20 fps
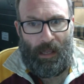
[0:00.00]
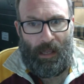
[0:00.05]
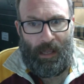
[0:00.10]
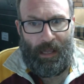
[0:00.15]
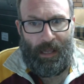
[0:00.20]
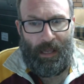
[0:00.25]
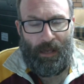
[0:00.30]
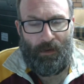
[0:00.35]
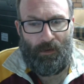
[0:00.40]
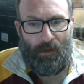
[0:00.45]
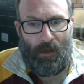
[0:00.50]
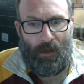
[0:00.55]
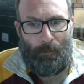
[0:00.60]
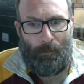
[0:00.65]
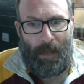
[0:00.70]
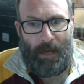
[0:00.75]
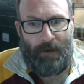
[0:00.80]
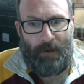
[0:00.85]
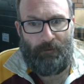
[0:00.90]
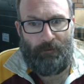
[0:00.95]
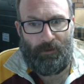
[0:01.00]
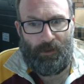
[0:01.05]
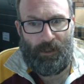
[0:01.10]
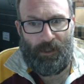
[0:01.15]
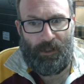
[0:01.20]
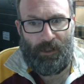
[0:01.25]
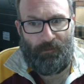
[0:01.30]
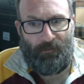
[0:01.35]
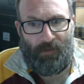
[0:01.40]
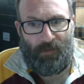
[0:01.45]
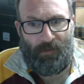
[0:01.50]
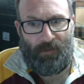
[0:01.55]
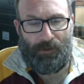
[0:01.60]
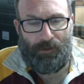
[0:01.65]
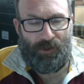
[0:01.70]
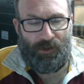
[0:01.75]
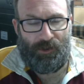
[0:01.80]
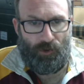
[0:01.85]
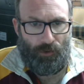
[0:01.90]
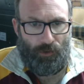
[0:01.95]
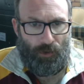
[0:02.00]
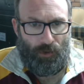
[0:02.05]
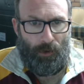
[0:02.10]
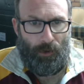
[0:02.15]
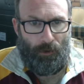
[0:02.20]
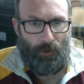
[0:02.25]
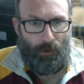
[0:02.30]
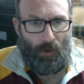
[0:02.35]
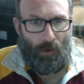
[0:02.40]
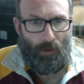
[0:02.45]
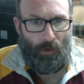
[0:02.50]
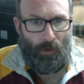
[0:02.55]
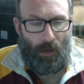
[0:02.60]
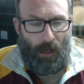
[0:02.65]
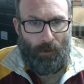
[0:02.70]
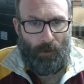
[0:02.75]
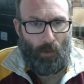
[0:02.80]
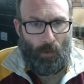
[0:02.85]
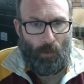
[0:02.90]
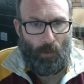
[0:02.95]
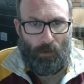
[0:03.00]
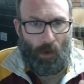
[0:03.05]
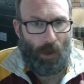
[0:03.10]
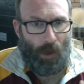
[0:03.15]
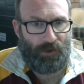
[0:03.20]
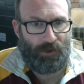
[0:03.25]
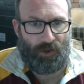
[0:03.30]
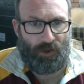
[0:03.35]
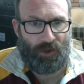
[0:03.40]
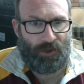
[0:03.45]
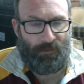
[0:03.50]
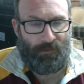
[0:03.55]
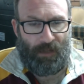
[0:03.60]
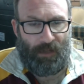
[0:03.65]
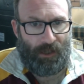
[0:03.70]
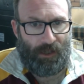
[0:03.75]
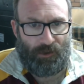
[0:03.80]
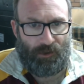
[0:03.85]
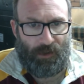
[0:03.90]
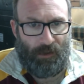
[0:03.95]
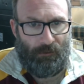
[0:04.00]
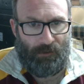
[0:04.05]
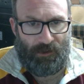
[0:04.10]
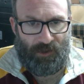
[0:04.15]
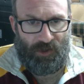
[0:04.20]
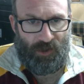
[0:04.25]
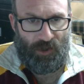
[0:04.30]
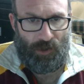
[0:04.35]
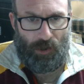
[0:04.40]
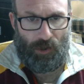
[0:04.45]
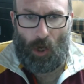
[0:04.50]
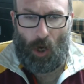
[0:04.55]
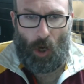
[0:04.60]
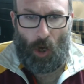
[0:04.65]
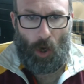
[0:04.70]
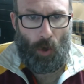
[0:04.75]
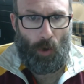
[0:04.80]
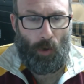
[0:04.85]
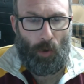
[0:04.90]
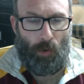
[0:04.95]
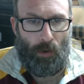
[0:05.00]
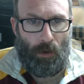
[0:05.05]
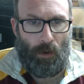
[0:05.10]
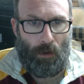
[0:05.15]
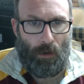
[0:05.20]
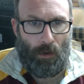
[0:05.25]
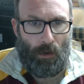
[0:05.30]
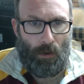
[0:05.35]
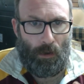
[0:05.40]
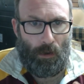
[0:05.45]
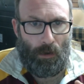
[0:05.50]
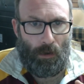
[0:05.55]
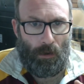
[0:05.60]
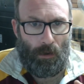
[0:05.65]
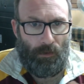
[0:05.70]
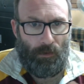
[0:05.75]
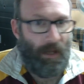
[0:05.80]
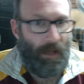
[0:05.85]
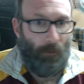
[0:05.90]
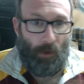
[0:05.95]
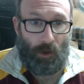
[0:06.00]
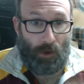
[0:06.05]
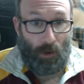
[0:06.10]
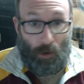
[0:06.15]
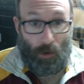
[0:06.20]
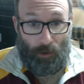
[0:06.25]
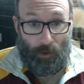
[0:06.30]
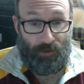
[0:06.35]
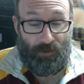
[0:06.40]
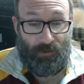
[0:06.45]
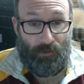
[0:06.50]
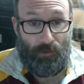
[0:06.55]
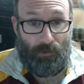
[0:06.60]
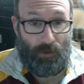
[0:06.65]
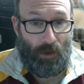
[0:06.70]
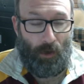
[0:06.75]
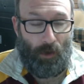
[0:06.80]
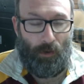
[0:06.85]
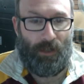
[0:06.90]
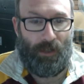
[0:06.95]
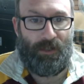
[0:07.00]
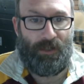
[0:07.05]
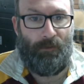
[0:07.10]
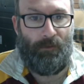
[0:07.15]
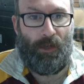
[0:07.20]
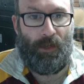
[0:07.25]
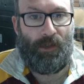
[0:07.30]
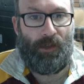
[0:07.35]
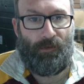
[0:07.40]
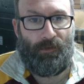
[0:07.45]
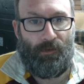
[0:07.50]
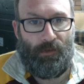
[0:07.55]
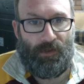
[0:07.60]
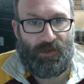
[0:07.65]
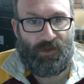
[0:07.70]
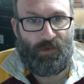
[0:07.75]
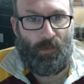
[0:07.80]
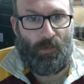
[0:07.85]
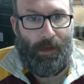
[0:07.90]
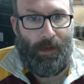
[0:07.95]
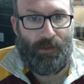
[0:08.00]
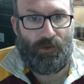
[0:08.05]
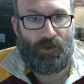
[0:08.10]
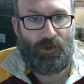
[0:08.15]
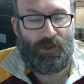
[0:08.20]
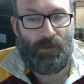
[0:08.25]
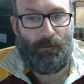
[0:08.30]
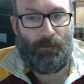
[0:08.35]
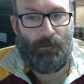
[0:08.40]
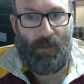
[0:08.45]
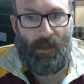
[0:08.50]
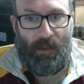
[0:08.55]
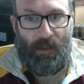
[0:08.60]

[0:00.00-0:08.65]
And apparently the fault is you turn it on and all the lights just flash. There is no network connectivity through the switch.